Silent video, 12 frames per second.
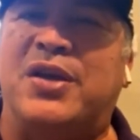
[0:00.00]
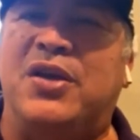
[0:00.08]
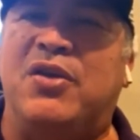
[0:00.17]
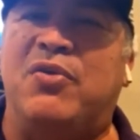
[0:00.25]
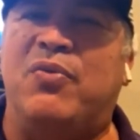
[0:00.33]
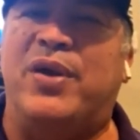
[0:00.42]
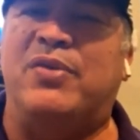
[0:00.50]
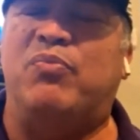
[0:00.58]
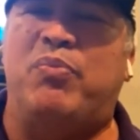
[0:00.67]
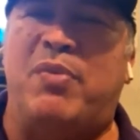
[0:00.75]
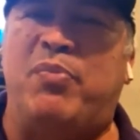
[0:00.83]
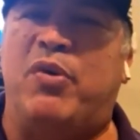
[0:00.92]
He went
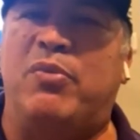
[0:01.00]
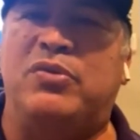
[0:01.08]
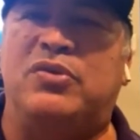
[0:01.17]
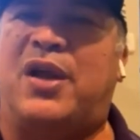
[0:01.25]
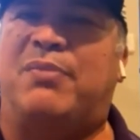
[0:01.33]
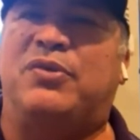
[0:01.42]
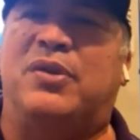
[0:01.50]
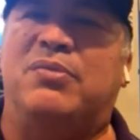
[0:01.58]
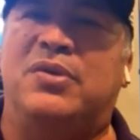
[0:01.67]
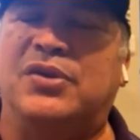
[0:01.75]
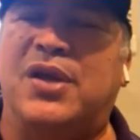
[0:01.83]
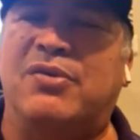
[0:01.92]
boom, boom, dumped him.
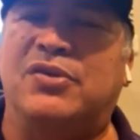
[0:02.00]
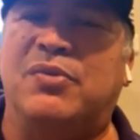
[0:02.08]
That was